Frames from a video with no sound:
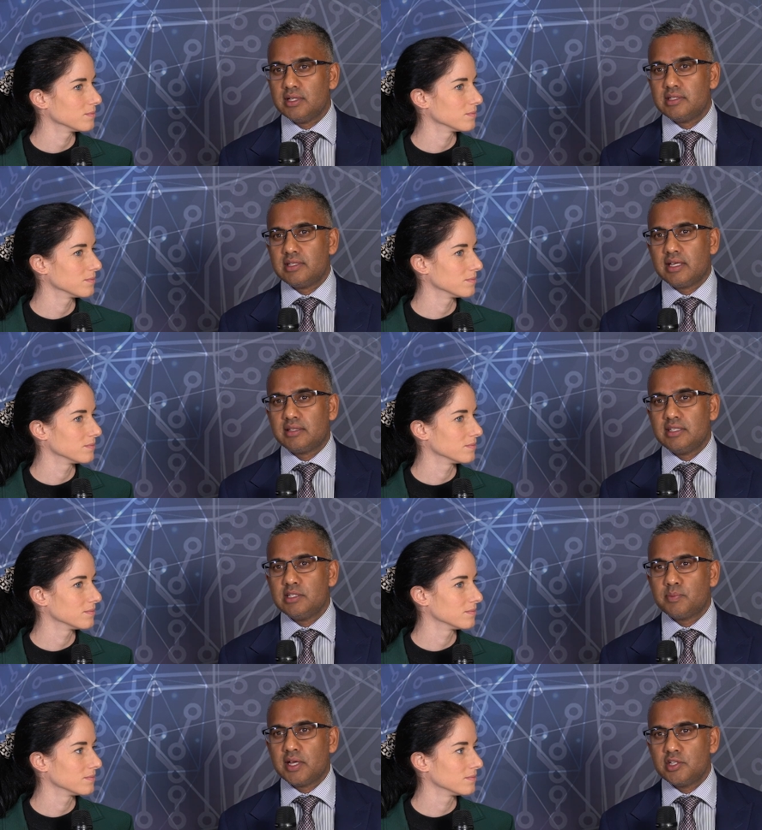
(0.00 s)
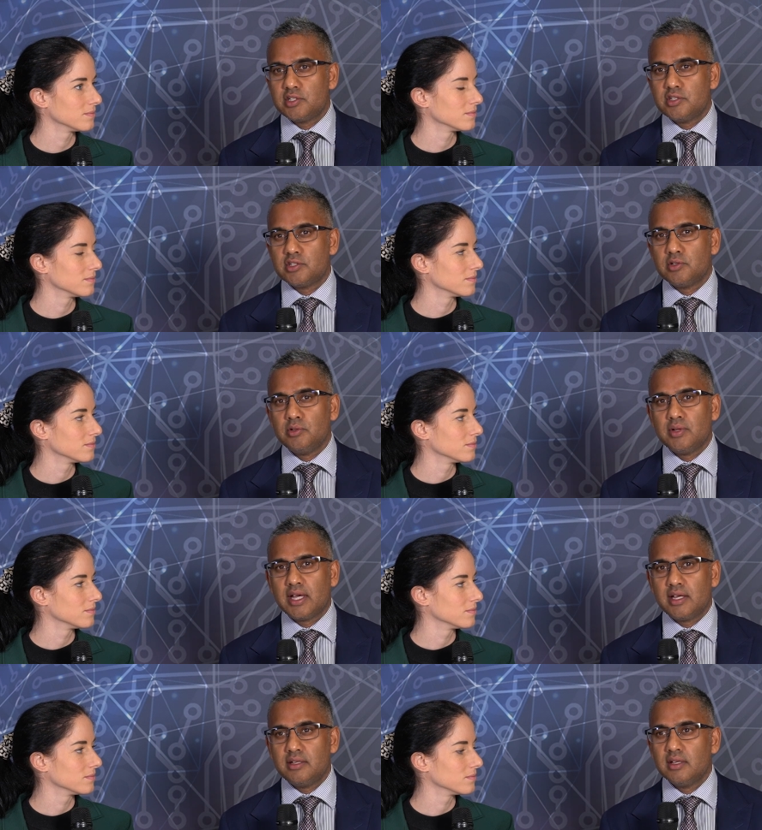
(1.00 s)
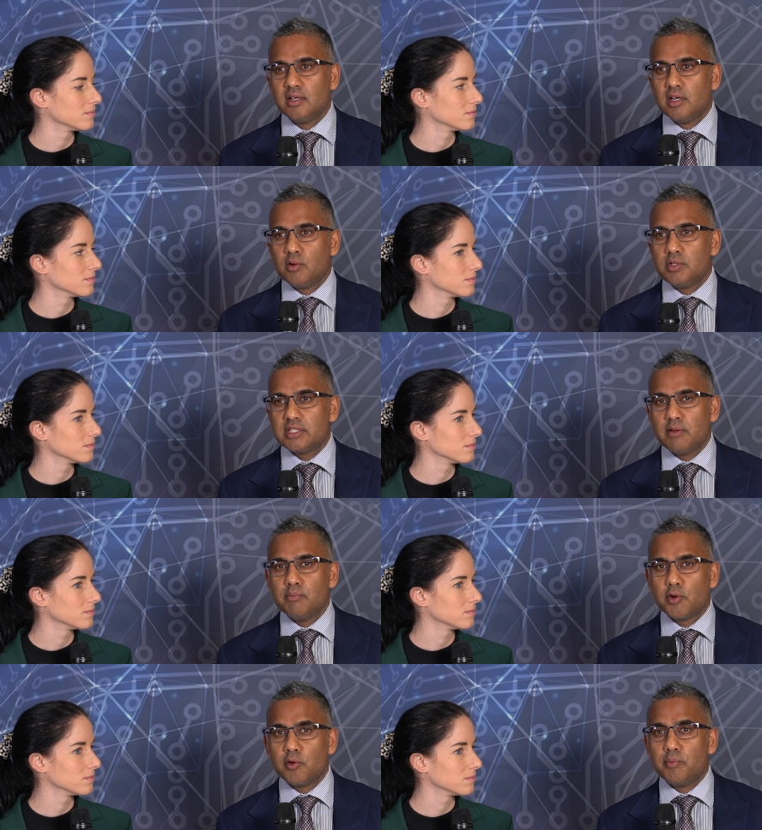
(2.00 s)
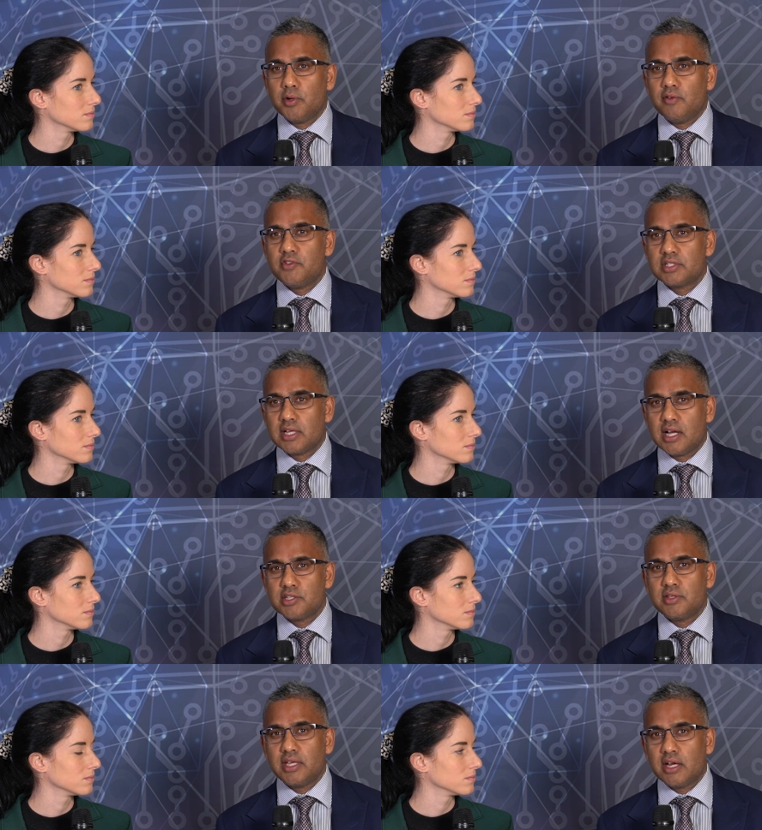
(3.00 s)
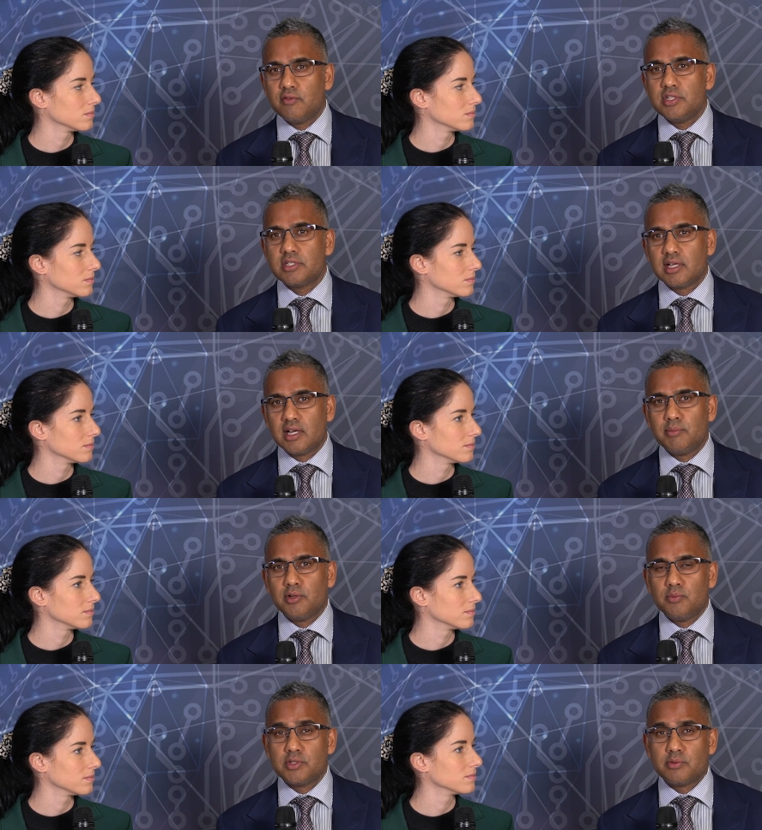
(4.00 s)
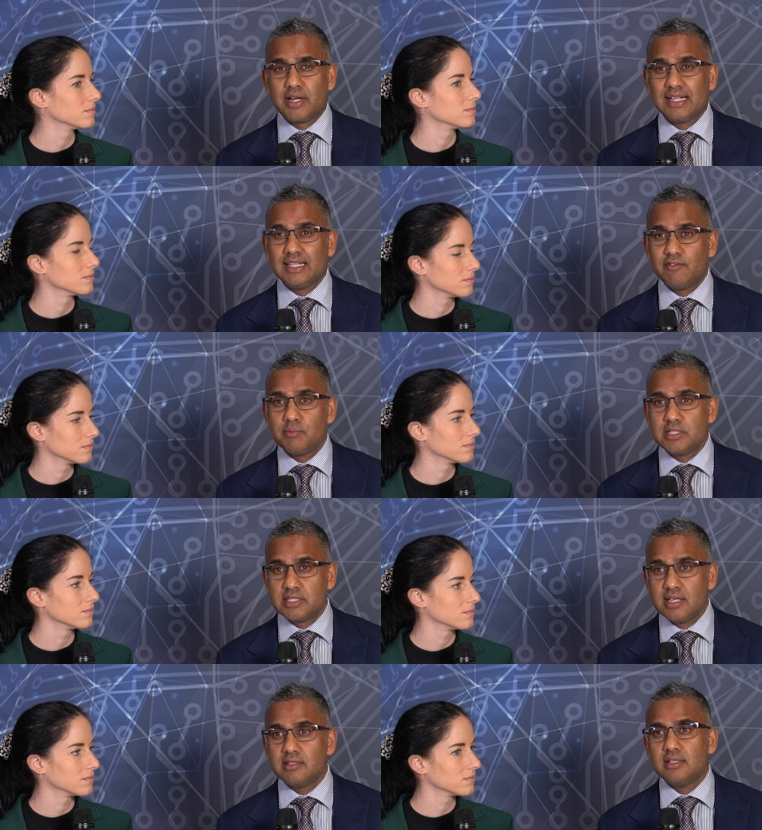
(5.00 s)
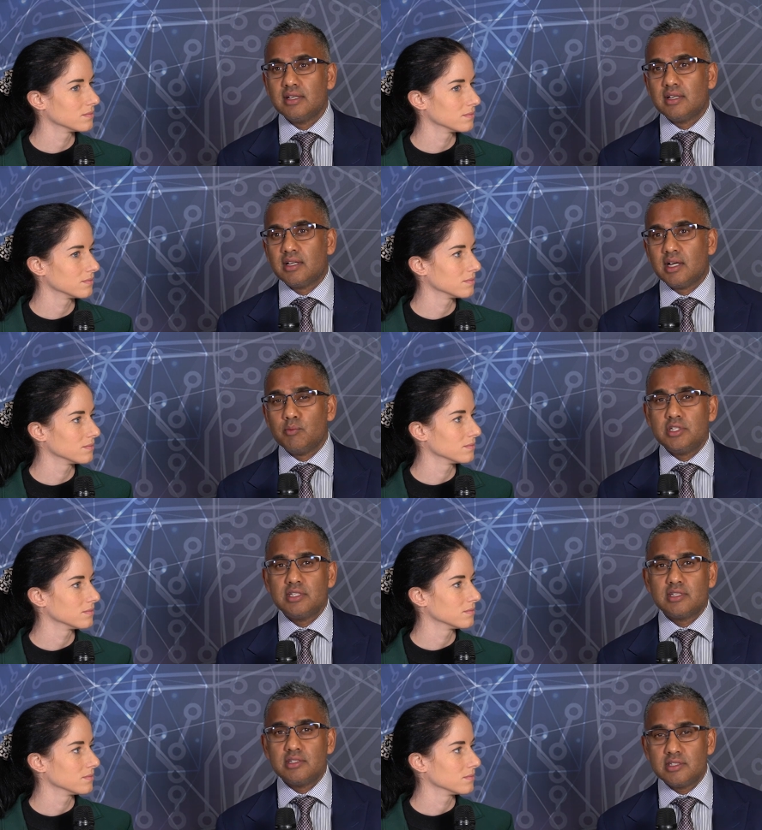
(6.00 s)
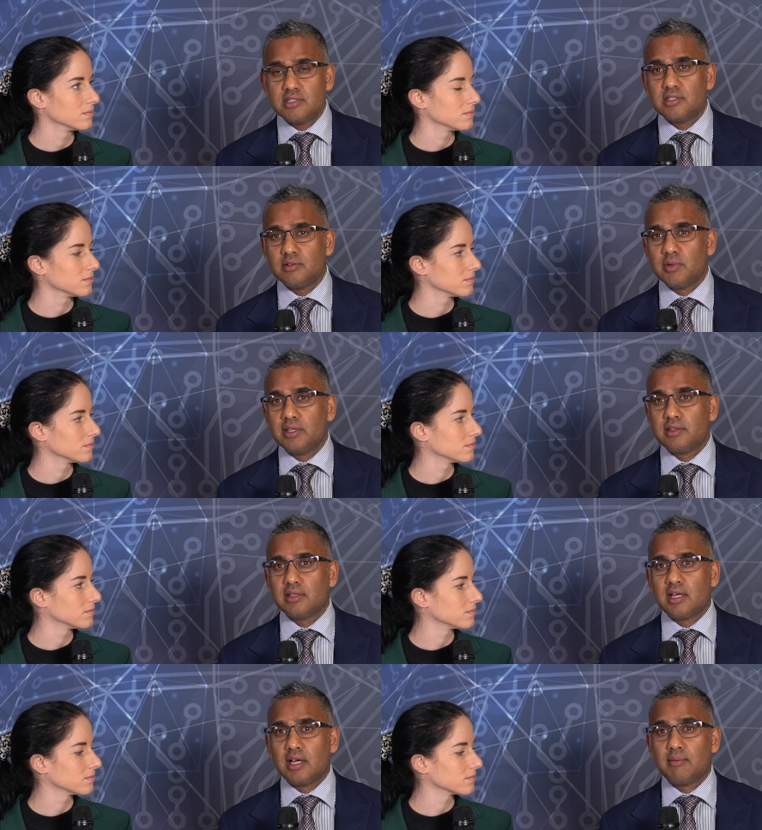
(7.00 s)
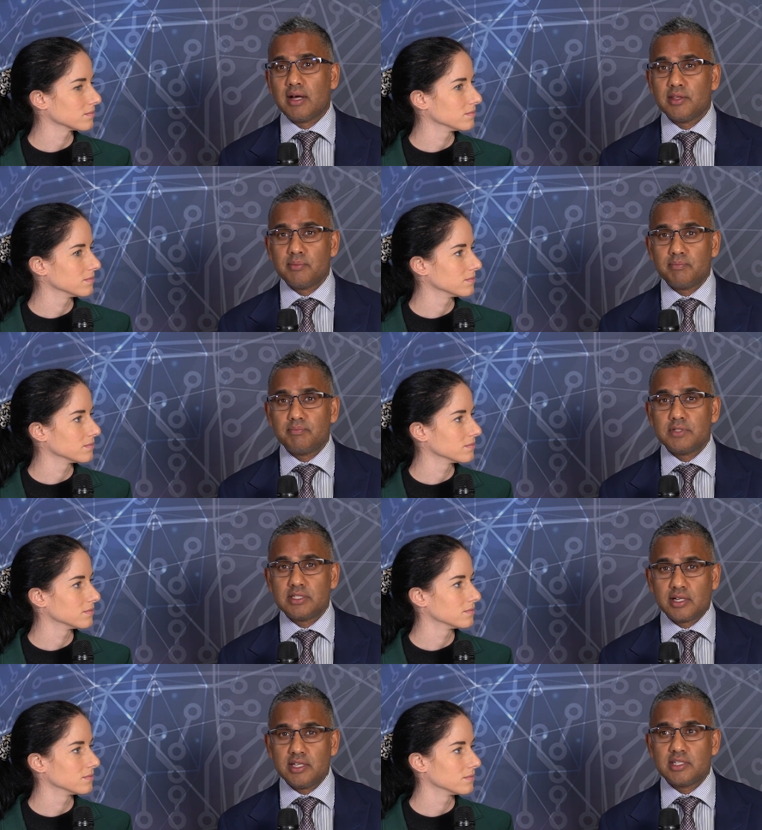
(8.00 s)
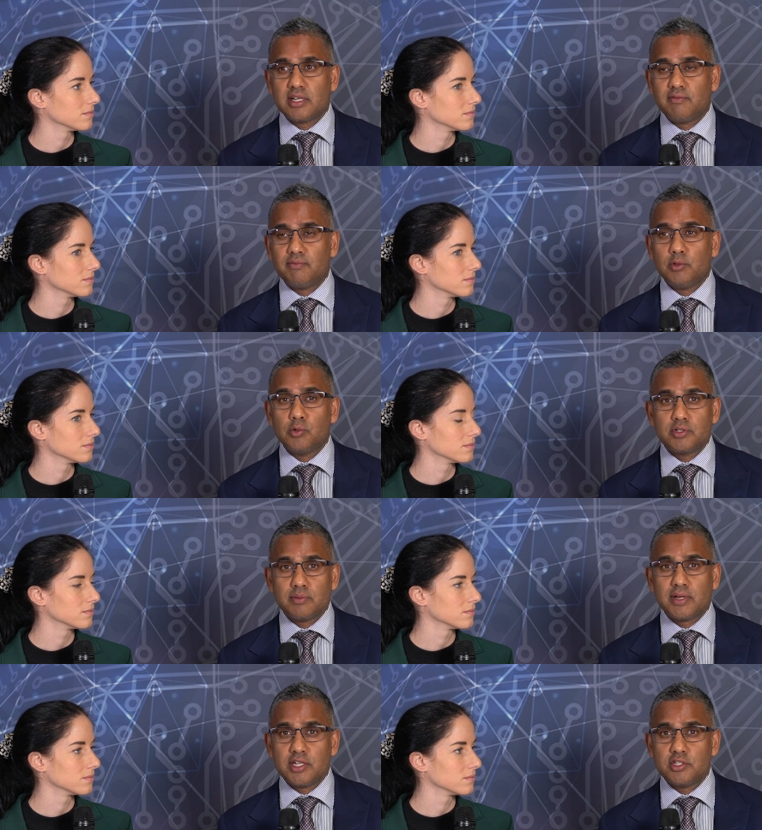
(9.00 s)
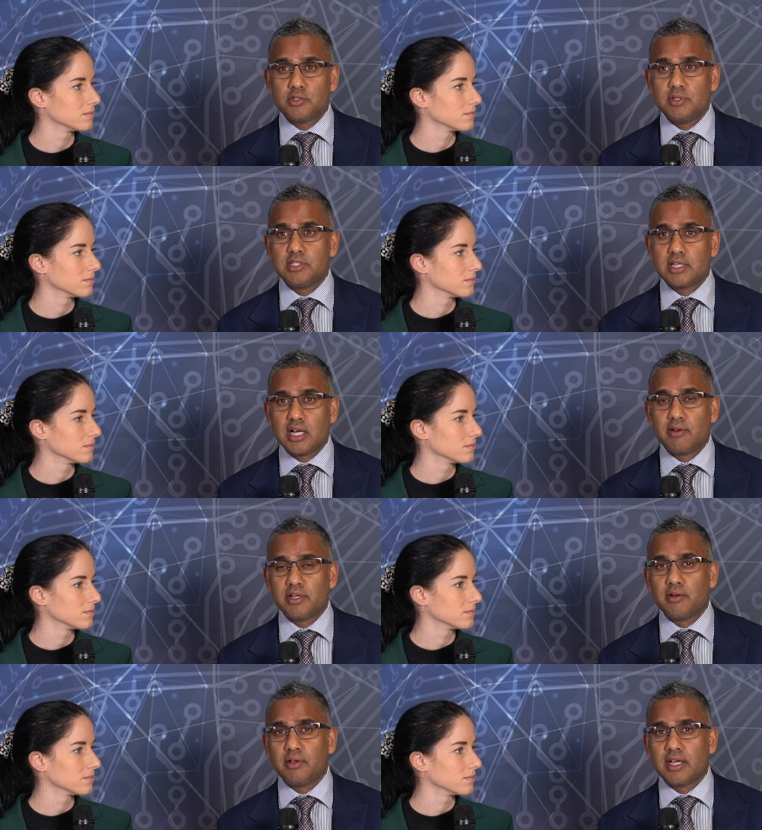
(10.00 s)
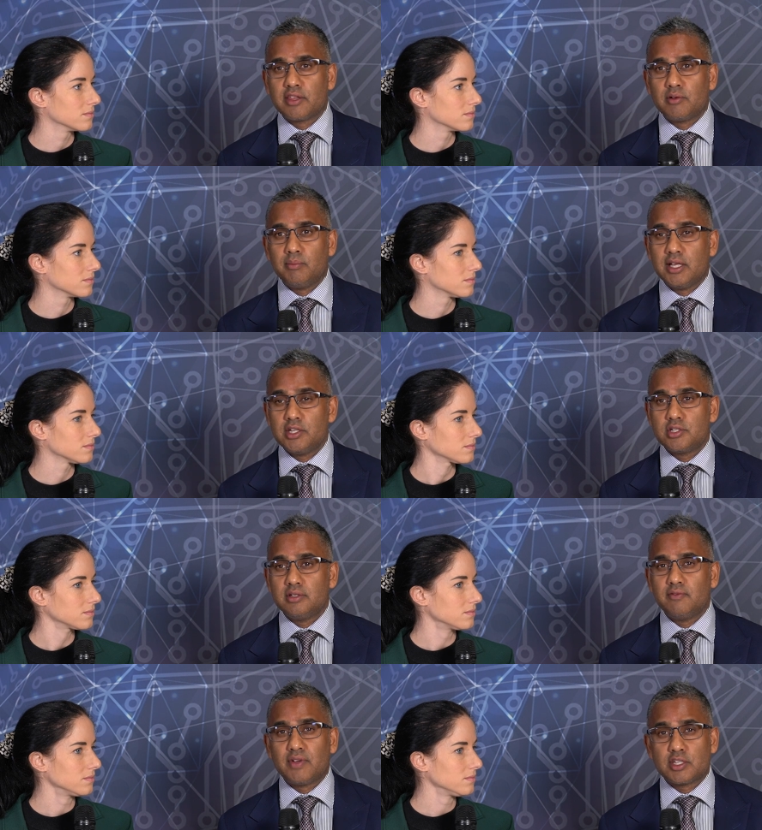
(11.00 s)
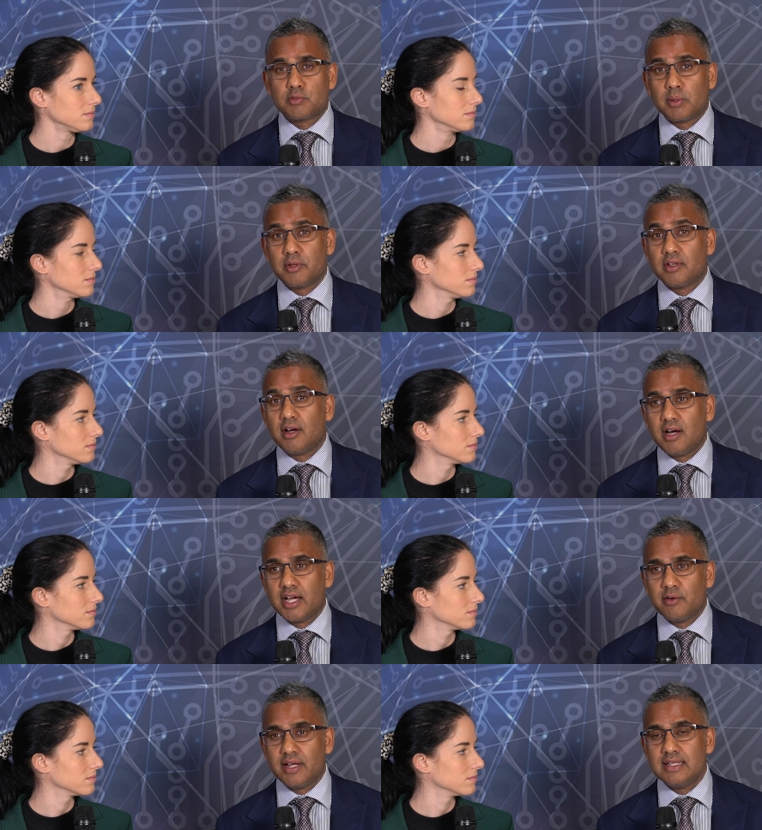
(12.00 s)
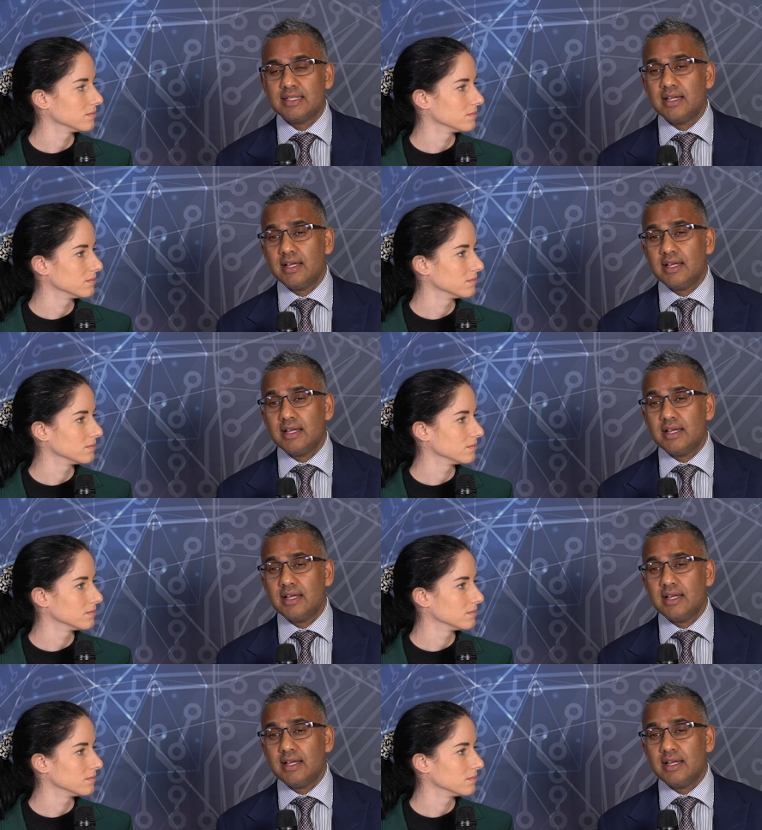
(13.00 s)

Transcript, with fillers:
Speaker 1: is that these patients who had, we'd say a moderate burden of scar, so the average scar burden was around 11%, um, which is consistent with uh, other studies that have looked at patients with scar undergoing catheter ablation. In fact, that's probably on the higher end.